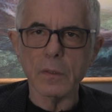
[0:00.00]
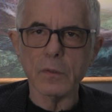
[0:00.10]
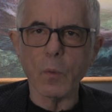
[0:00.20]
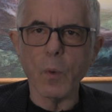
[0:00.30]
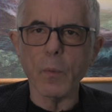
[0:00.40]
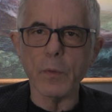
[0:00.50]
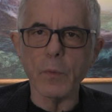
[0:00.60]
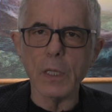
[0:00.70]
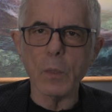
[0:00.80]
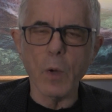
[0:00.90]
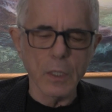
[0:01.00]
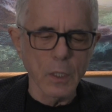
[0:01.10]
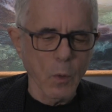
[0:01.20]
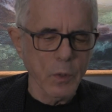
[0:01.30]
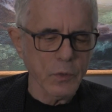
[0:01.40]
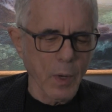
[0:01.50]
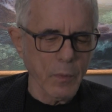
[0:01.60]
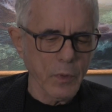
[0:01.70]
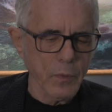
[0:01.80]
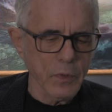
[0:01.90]
So what we really want to know is what
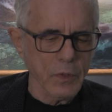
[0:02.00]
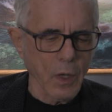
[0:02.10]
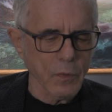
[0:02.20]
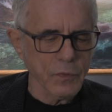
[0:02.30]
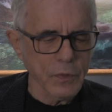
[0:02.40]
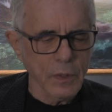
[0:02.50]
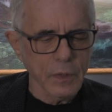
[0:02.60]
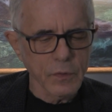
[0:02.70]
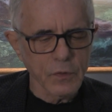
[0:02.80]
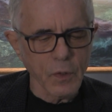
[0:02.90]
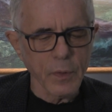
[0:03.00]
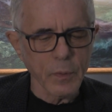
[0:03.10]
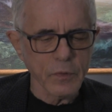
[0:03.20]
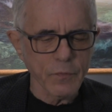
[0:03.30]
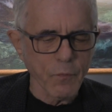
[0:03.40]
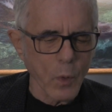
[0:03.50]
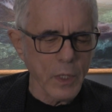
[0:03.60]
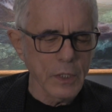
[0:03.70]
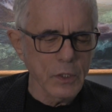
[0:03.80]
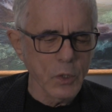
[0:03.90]
were the results. So there was
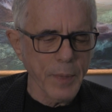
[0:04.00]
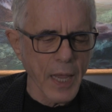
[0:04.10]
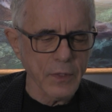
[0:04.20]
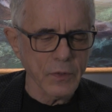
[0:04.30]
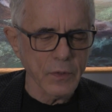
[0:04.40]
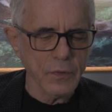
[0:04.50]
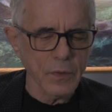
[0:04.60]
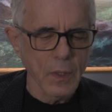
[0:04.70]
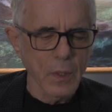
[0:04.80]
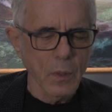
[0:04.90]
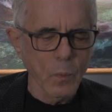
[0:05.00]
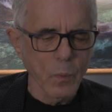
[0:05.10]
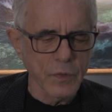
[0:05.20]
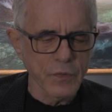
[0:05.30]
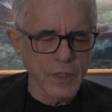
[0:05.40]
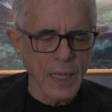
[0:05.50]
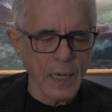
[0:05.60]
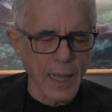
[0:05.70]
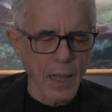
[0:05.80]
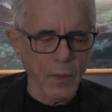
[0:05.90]
42 patients with
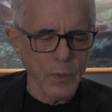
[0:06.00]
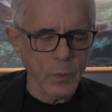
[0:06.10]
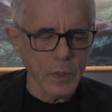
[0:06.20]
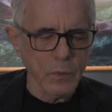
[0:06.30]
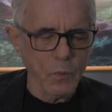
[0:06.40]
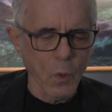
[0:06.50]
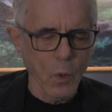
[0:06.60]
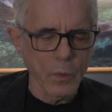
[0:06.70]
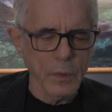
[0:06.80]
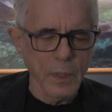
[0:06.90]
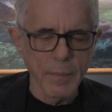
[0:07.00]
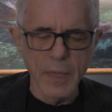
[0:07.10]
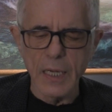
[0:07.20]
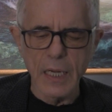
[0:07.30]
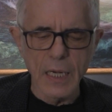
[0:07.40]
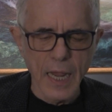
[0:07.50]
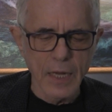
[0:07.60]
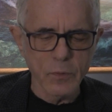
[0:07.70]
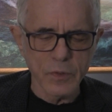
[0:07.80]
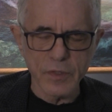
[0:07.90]
CLL that were enrolled. The median
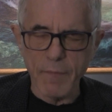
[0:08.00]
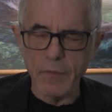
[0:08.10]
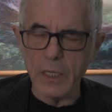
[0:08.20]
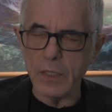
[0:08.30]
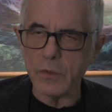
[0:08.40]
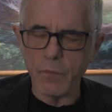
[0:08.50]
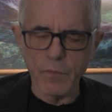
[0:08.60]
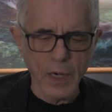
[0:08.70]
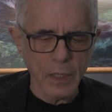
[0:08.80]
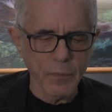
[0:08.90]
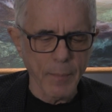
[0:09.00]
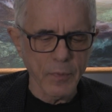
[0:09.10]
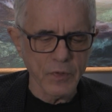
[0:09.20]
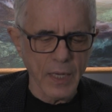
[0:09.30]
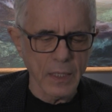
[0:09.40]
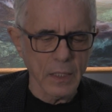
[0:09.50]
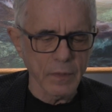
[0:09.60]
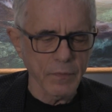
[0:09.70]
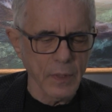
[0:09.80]
age was 70, so fairly representative.